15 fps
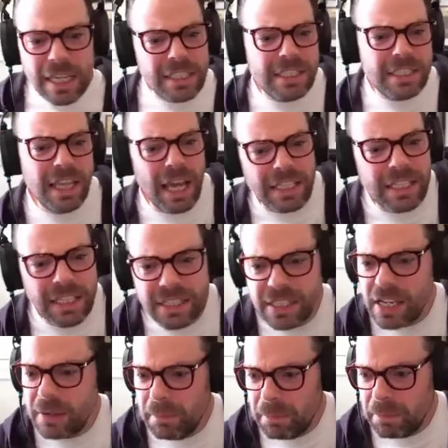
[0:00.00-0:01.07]
it's yeah, it's
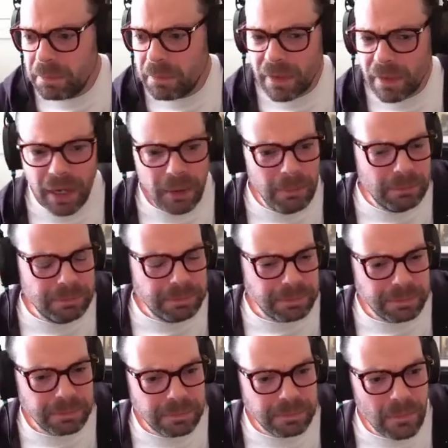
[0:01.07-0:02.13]
um um
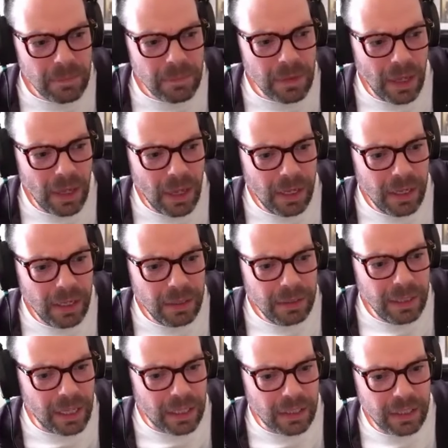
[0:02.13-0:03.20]
uh
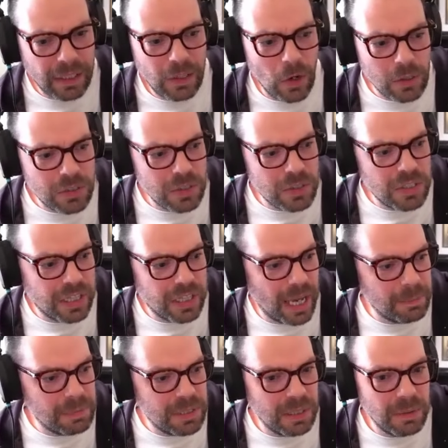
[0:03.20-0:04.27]
yeah. Costner's the
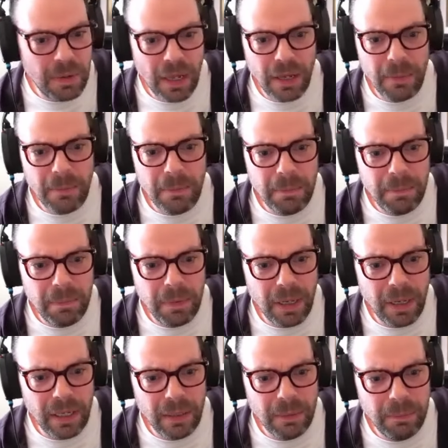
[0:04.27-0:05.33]
captain. Um,
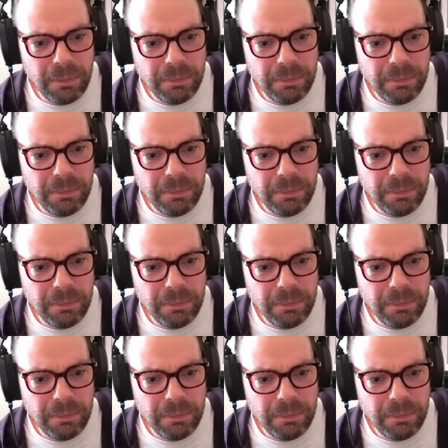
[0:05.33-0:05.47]
uh,